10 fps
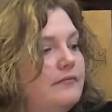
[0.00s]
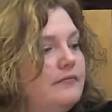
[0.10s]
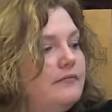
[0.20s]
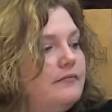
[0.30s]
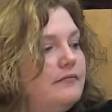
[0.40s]

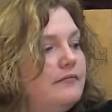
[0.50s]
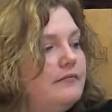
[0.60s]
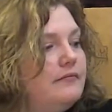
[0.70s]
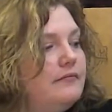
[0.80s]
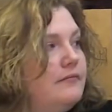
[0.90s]

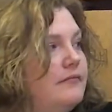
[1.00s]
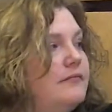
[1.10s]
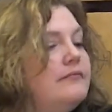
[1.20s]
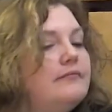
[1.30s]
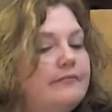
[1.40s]

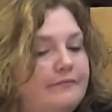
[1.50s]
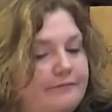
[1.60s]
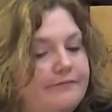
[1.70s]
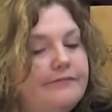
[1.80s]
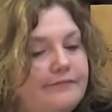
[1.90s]

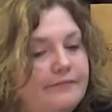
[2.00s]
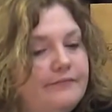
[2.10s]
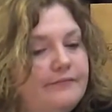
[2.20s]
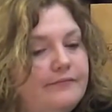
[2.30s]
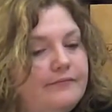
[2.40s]

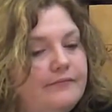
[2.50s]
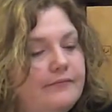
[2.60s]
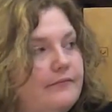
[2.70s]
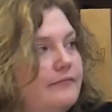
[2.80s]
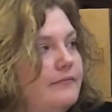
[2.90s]

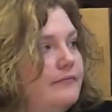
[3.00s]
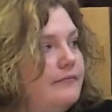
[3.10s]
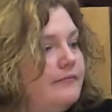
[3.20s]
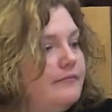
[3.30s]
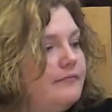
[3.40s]
This person isn't speaking.